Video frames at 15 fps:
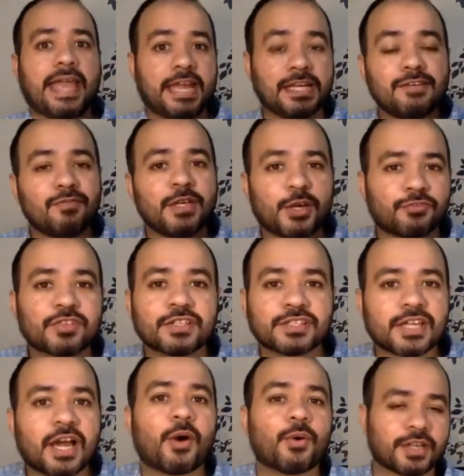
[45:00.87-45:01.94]
envy of the
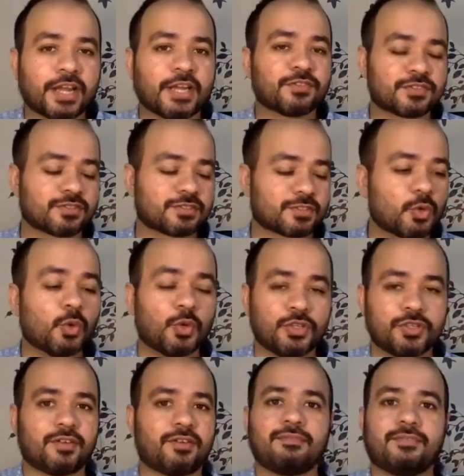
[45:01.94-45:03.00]
town kind of
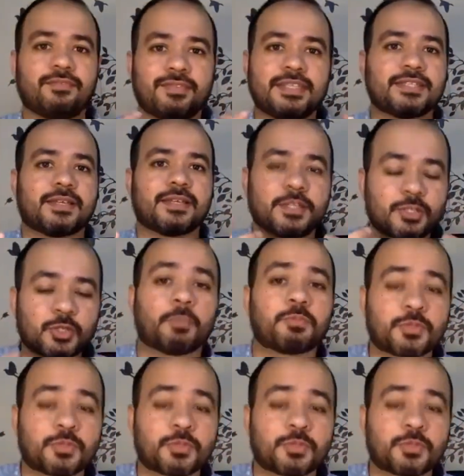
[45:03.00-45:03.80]
schools. These are the top